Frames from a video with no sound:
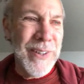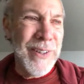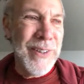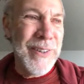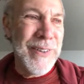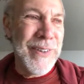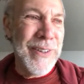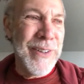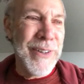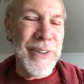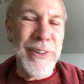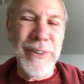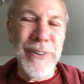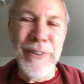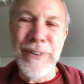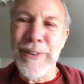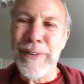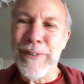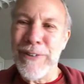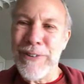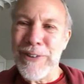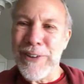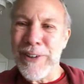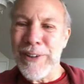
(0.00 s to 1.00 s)
there
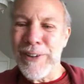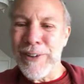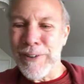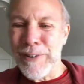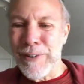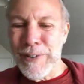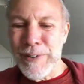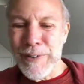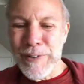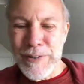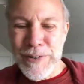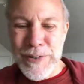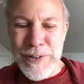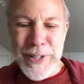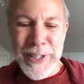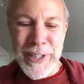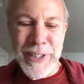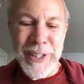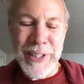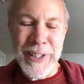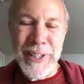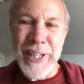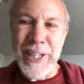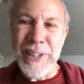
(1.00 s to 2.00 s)
was a little thing
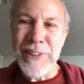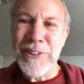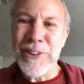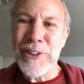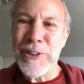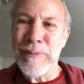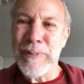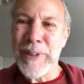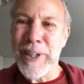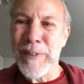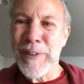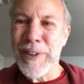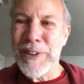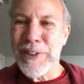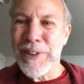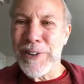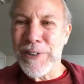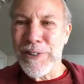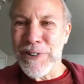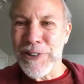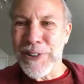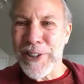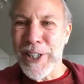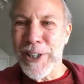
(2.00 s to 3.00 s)
on that too. My original
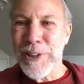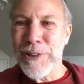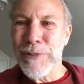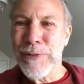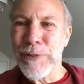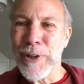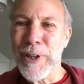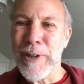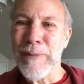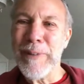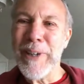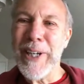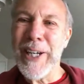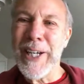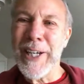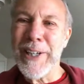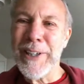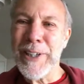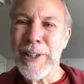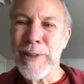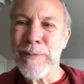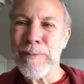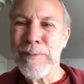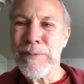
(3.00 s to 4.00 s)
sketch for him had
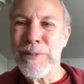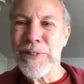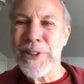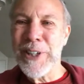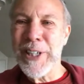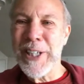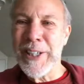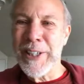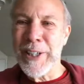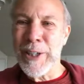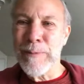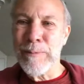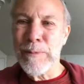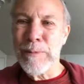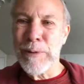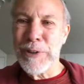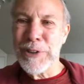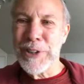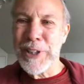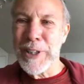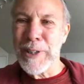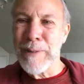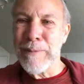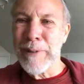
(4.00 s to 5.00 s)
him sitting there
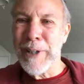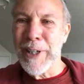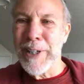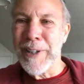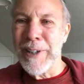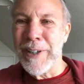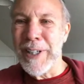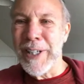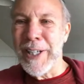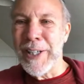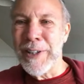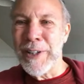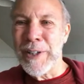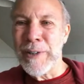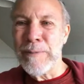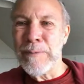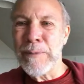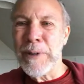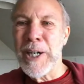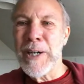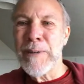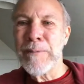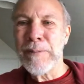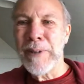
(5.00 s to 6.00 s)
pushing the button, and the
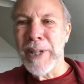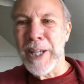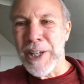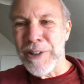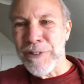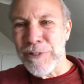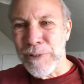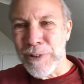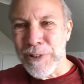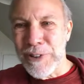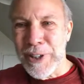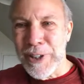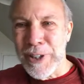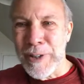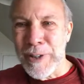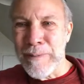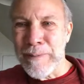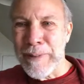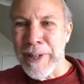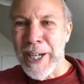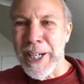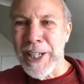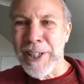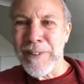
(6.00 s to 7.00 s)
bomb blast was in the
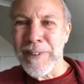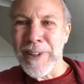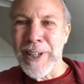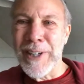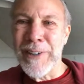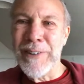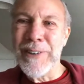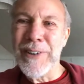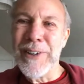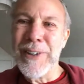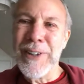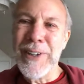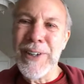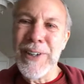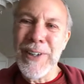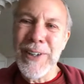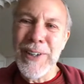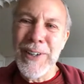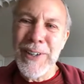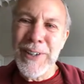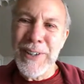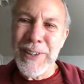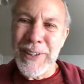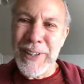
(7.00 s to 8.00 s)
background.
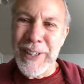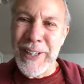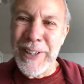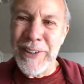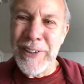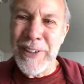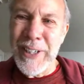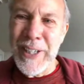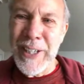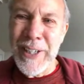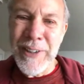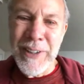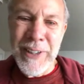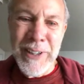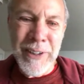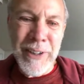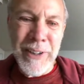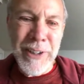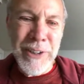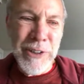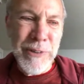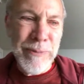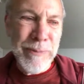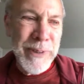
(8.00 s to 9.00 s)
And then
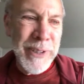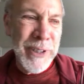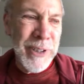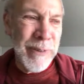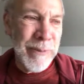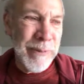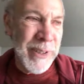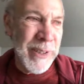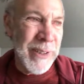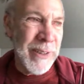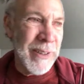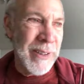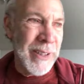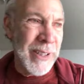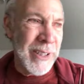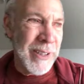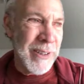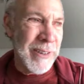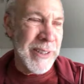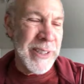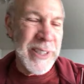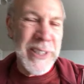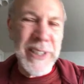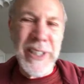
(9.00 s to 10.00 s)
Art Spiegelman
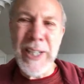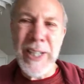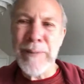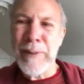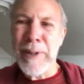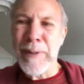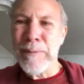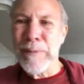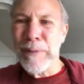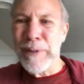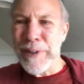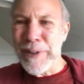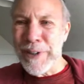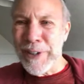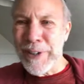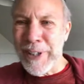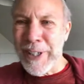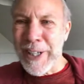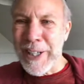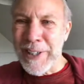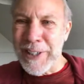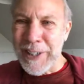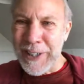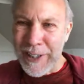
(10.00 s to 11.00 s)
luckily came up with an
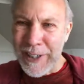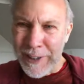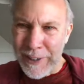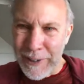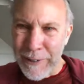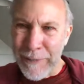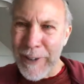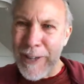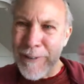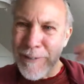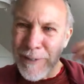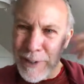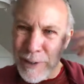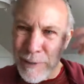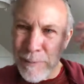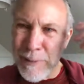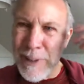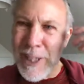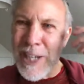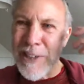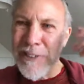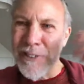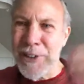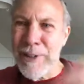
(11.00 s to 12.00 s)
idea of having the
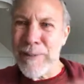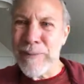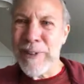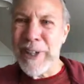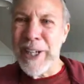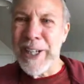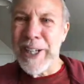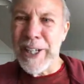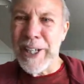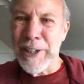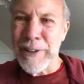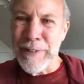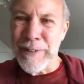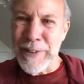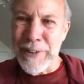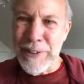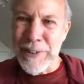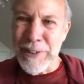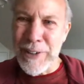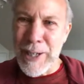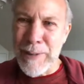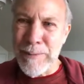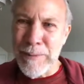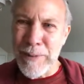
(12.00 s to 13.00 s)
blast come right out of the
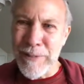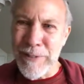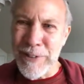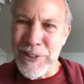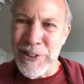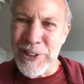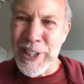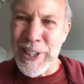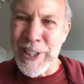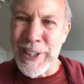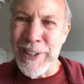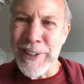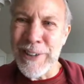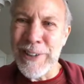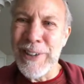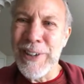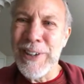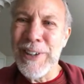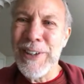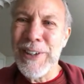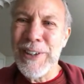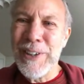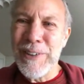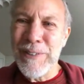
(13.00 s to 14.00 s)
top of his head,
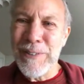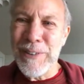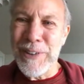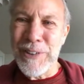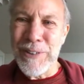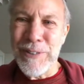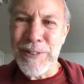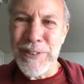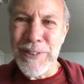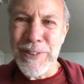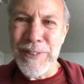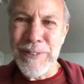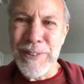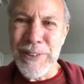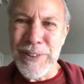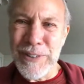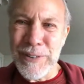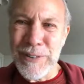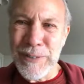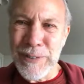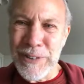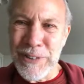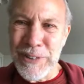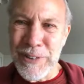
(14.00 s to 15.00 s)
which
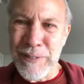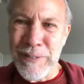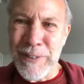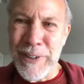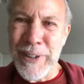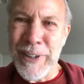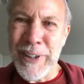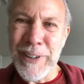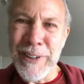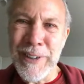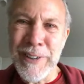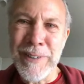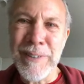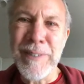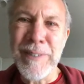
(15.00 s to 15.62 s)
was a very good